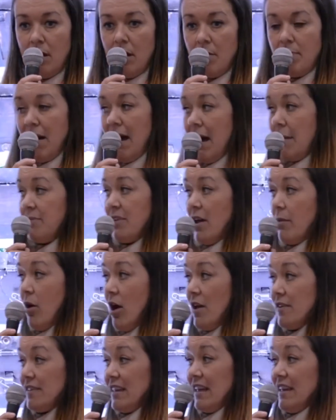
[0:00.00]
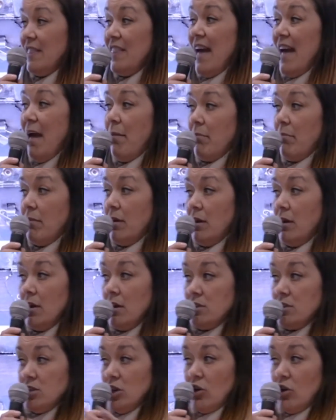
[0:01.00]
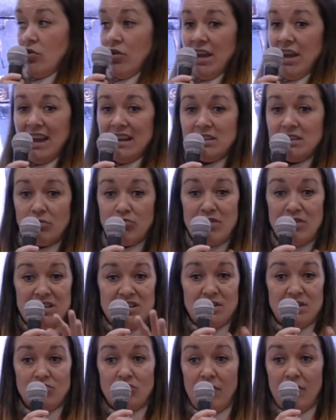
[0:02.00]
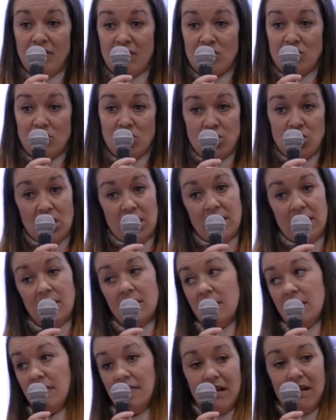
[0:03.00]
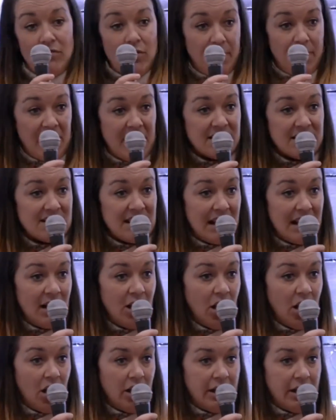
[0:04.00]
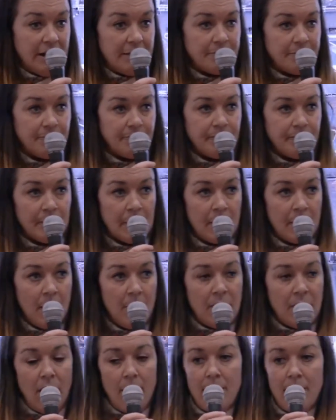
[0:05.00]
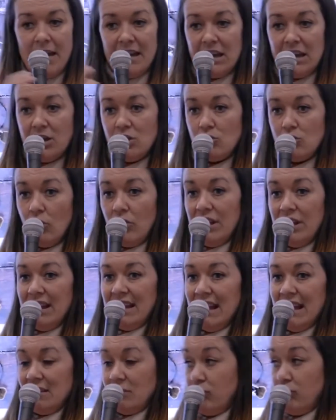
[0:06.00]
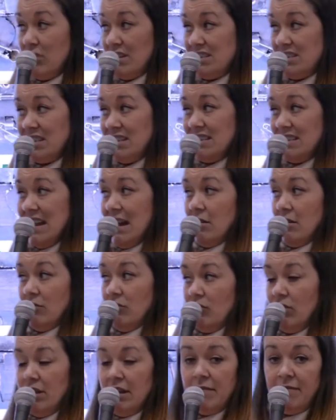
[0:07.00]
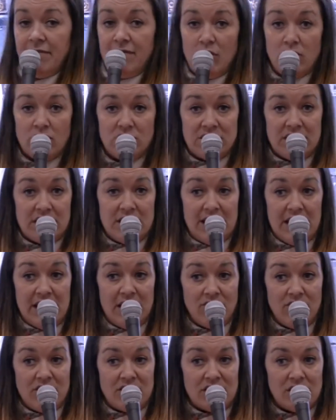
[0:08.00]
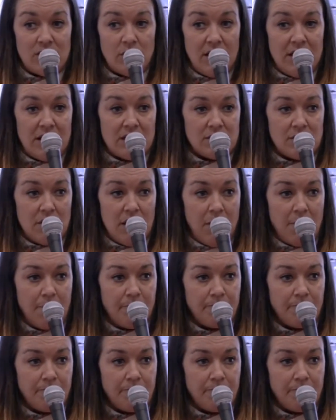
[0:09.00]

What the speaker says: Perhaps I'm asking them to create a written revision sheet that repeats that learning. But I'm making sure that it gets written down and reinforced in a written way as well.